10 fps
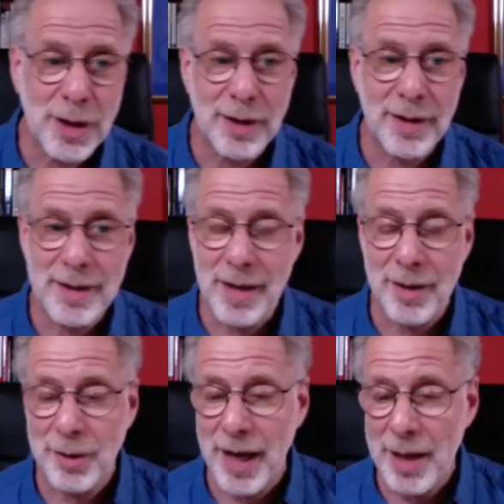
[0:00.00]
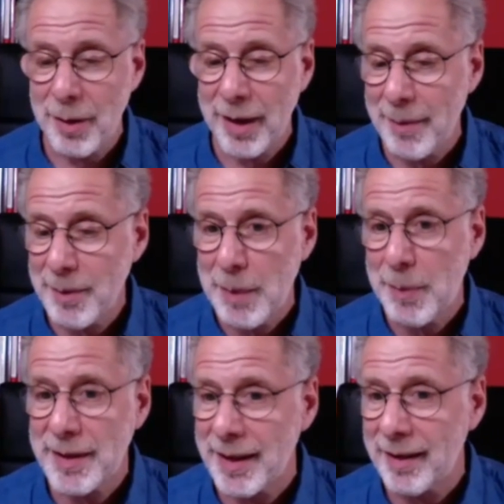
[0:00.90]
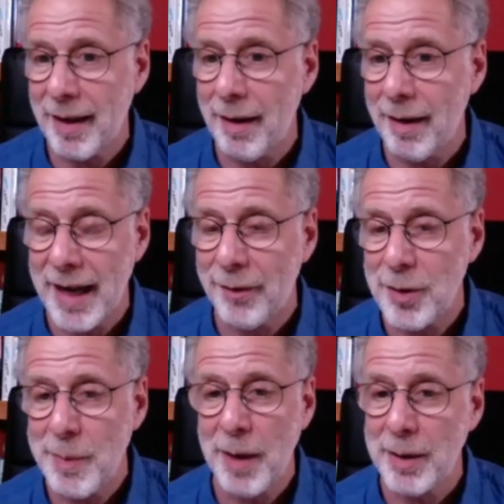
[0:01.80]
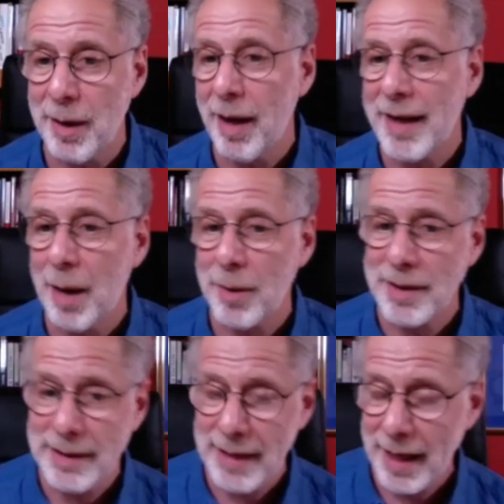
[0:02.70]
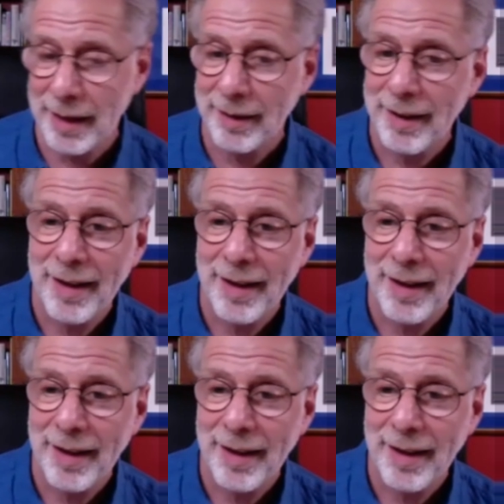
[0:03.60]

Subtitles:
in these hunter-gatherer camps, people sit on average about 9 hours a day,